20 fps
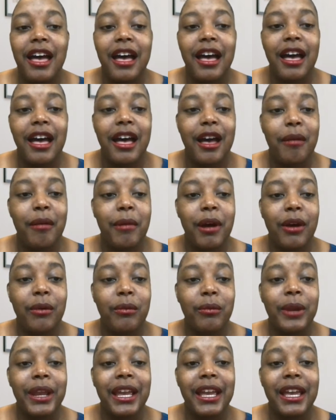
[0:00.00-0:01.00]

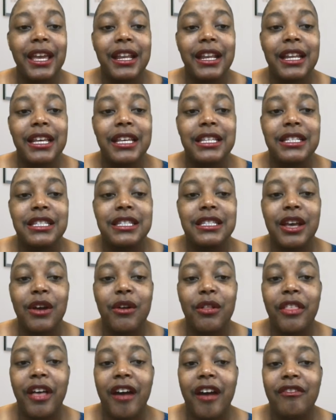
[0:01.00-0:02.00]
Iran,
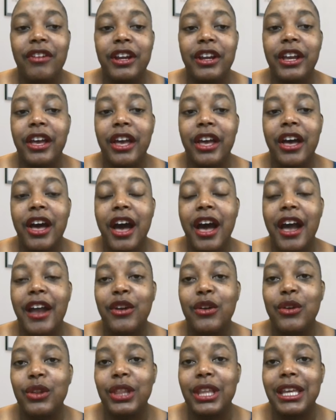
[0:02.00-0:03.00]
South Africa,
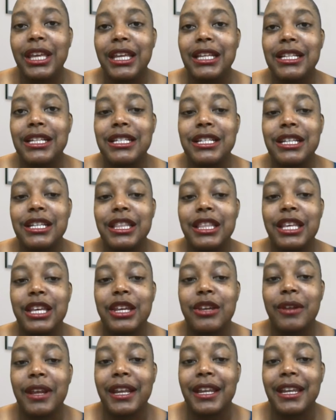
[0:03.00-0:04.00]
Ireland, the
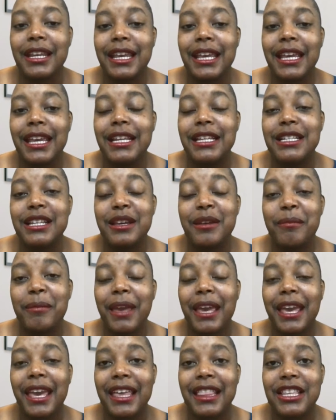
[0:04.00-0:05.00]
United Kingdom,
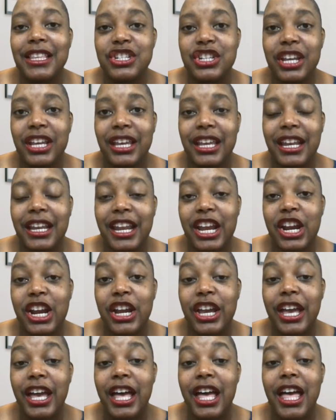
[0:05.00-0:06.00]
and the Schengen
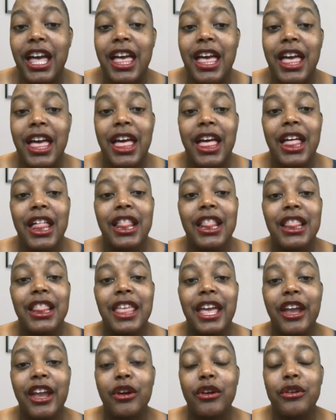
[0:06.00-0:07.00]
area,
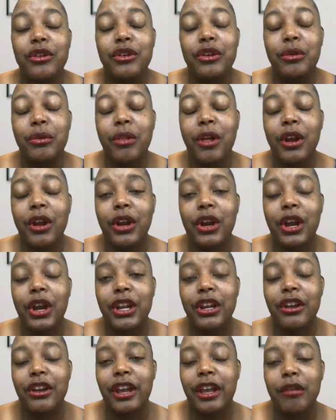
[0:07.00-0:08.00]
they are no longer
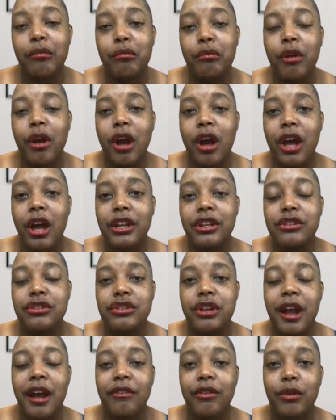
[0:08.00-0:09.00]
under a broad
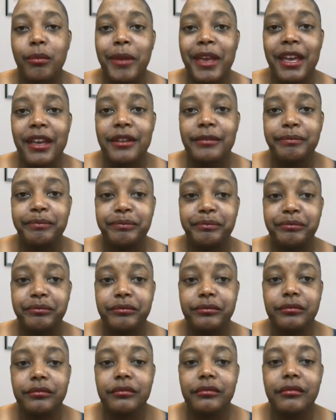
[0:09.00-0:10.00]
travel ban.
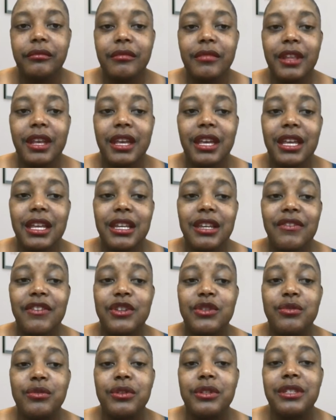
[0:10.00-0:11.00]
All
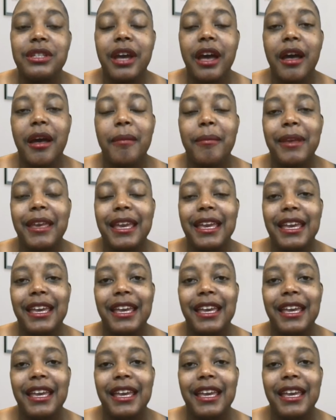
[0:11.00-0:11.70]
individuals coming